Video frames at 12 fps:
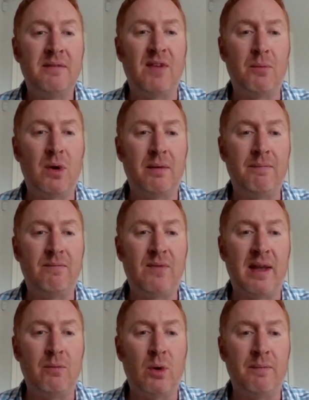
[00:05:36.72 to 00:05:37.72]
They were
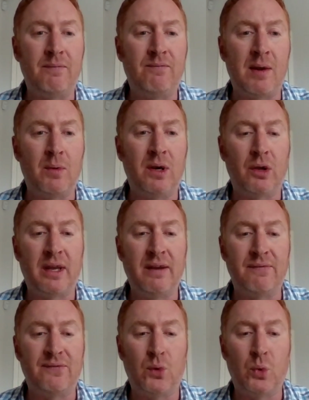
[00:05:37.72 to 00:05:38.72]
looking
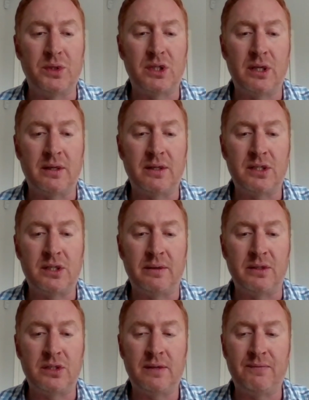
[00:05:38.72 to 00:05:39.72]
forward to
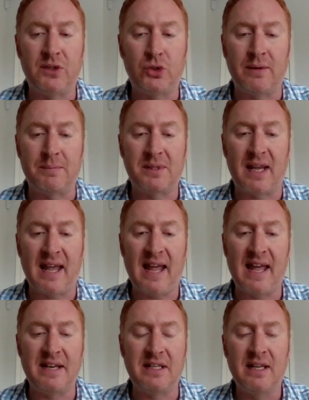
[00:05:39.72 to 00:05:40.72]
the trips
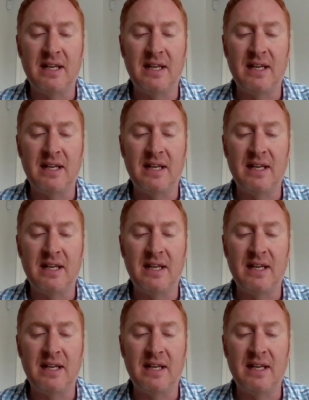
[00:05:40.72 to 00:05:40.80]
ahead.